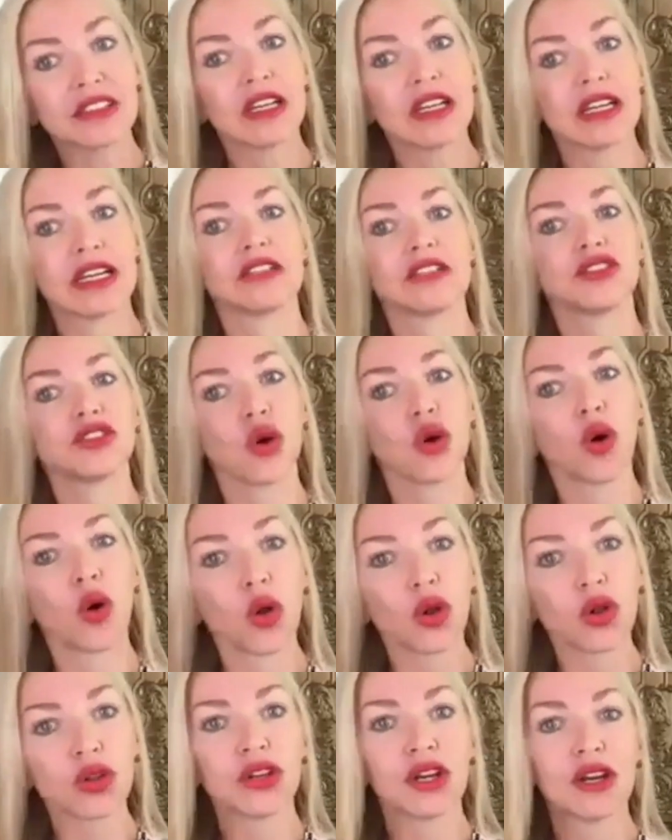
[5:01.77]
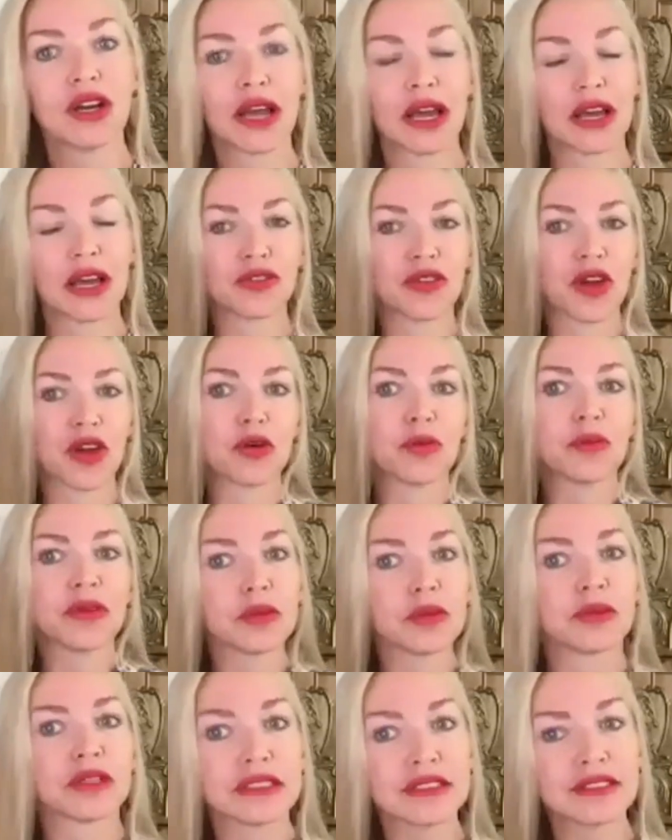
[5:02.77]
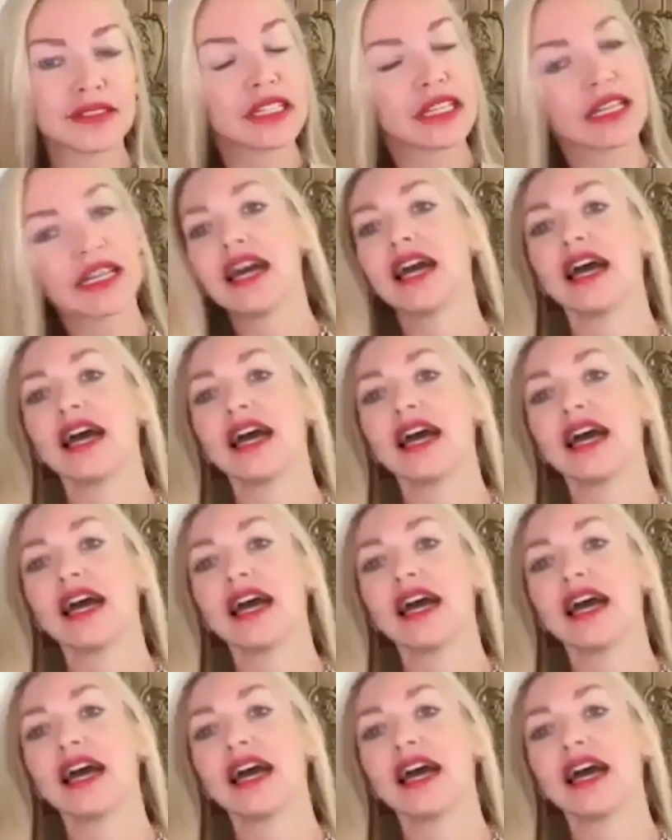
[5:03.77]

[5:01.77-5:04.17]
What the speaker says: it's cold and very minimalistic.